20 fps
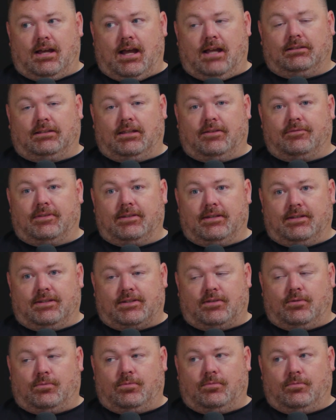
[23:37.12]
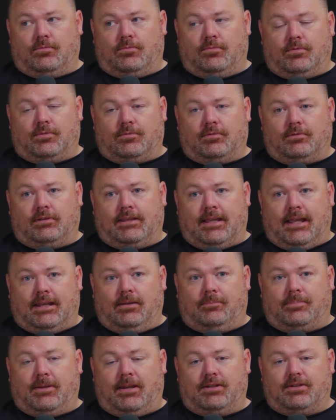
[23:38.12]
I love these. So
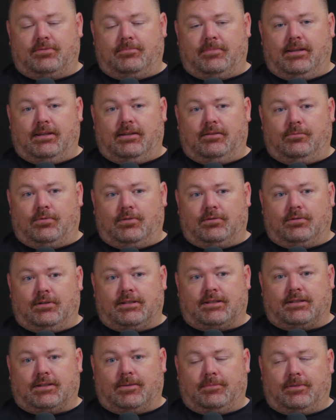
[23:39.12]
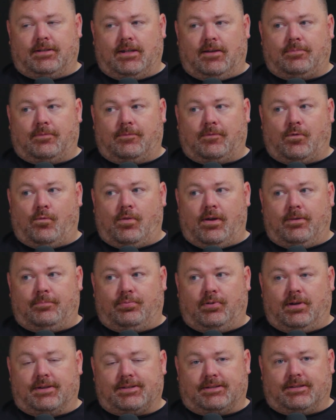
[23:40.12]
landing page meaning it's some type of a web
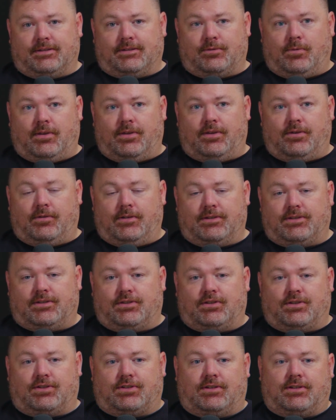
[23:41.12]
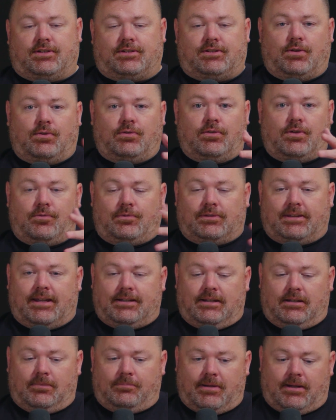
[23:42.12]
presence, whether it's just a solo
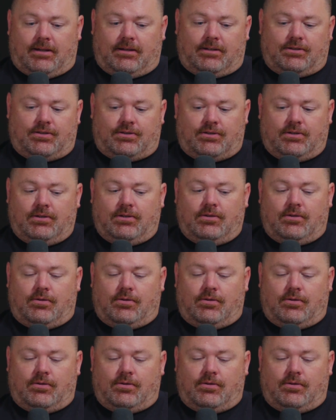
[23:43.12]
landing page